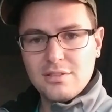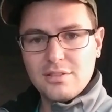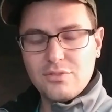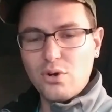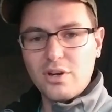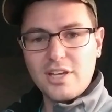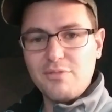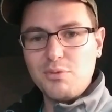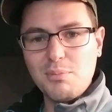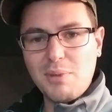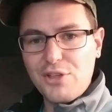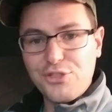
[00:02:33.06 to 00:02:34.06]
if you all give
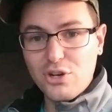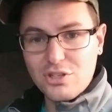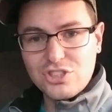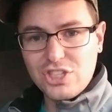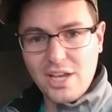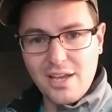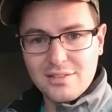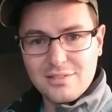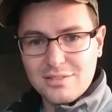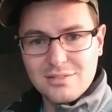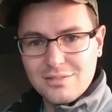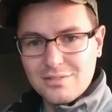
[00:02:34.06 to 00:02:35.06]
me my third
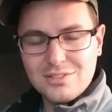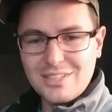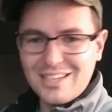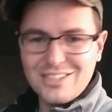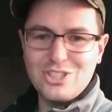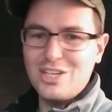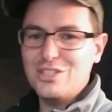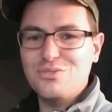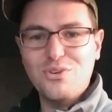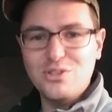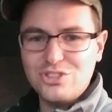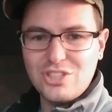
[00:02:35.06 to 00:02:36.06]
chance, second chance,
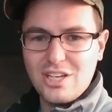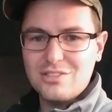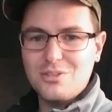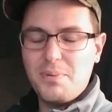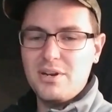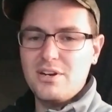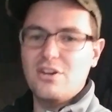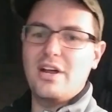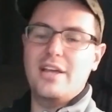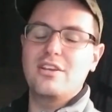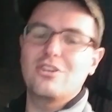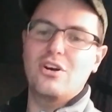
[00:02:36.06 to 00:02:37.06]
first chance, depending on
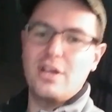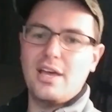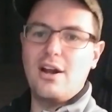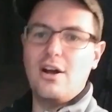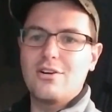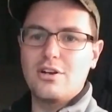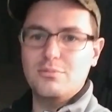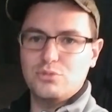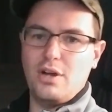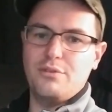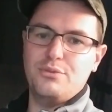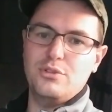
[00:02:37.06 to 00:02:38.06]
how you look at it, I'll come
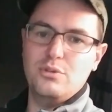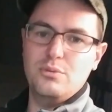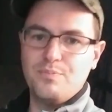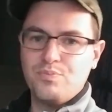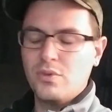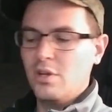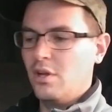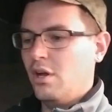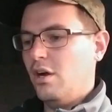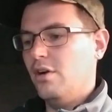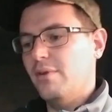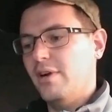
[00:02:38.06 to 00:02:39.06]
drive for you.
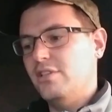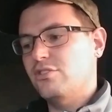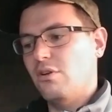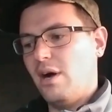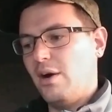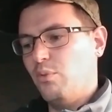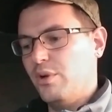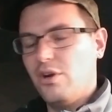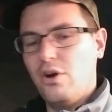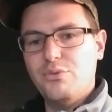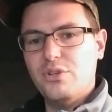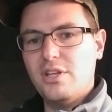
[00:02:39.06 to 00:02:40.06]
All right, so I went
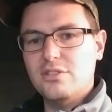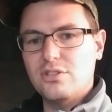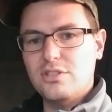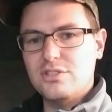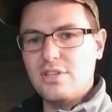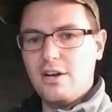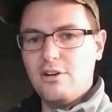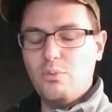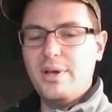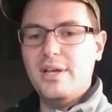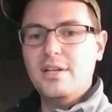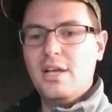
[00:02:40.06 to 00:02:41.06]
over there. So this is how it
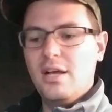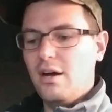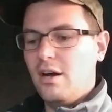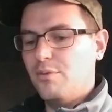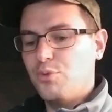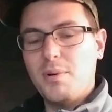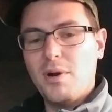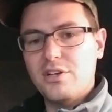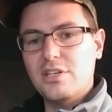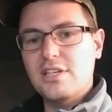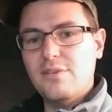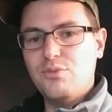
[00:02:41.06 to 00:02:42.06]
went. They're probably
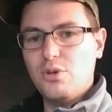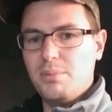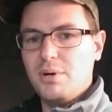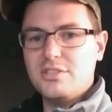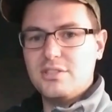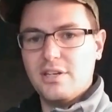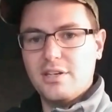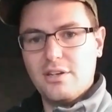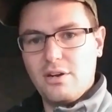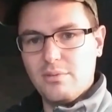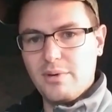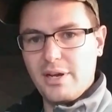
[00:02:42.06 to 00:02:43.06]
going to give you a bus ticket,
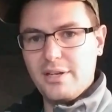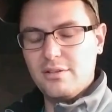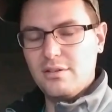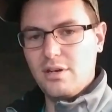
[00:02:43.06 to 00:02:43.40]
all right?